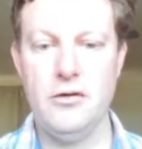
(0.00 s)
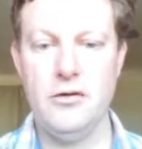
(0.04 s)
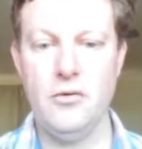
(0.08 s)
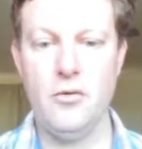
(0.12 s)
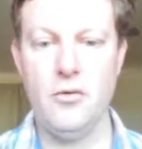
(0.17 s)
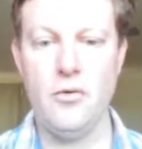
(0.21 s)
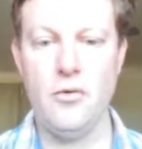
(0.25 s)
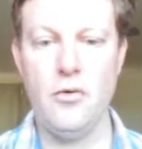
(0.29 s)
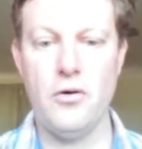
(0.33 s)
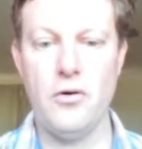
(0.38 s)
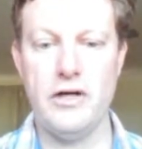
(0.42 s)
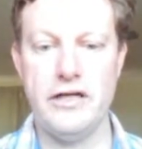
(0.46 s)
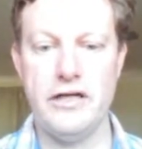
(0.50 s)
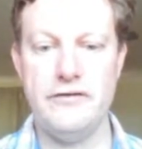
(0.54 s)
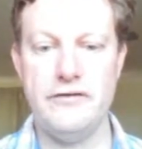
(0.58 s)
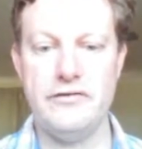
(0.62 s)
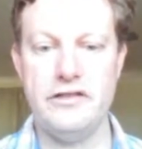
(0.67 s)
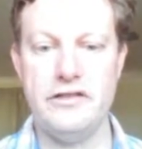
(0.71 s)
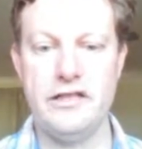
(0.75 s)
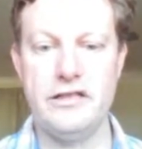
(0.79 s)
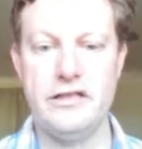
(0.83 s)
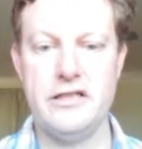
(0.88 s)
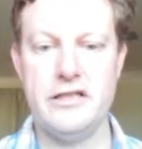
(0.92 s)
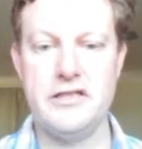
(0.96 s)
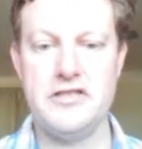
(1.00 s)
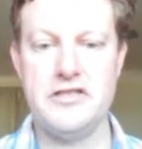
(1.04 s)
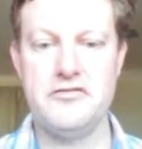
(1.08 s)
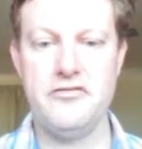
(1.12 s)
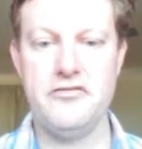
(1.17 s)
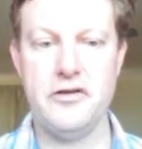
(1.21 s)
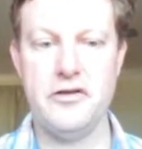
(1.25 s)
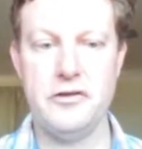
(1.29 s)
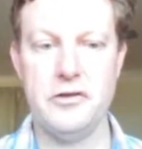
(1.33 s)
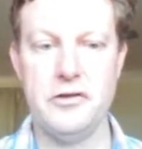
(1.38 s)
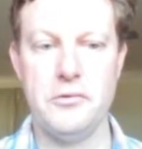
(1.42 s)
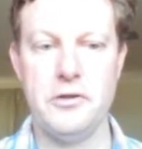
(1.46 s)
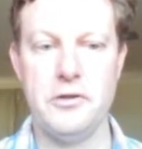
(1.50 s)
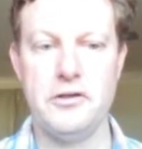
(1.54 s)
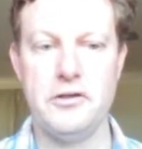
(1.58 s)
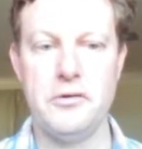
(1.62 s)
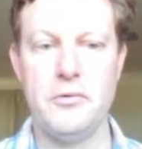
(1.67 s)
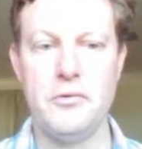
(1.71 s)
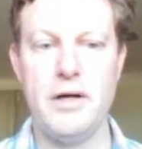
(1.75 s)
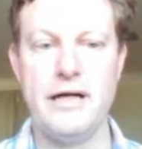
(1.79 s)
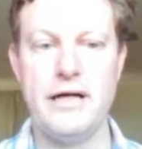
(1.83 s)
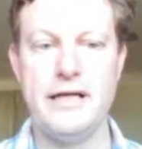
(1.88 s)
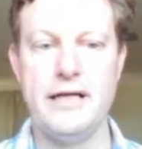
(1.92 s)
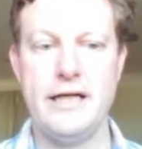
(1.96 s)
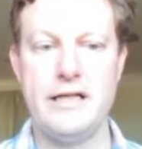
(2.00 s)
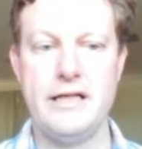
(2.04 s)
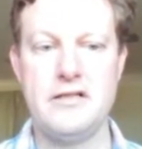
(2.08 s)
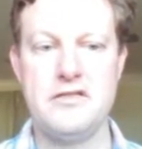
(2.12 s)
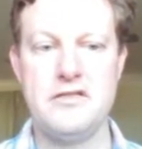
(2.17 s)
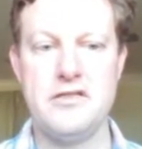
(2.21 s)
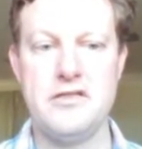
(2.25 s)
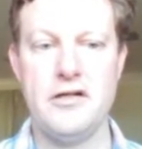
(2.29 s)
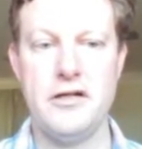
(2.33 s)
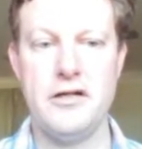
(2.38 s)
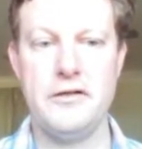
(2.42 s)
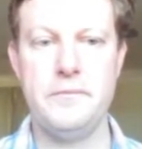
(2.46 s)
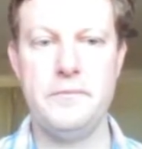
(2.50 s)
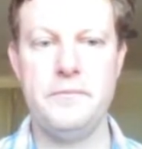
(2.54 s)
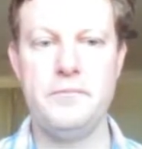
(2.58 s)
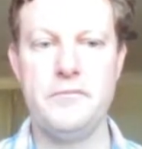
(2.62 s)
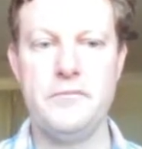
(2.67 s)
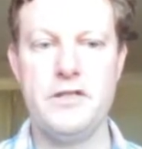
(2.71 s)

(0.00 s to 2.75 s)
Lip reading: or even in this photo on the right hand side.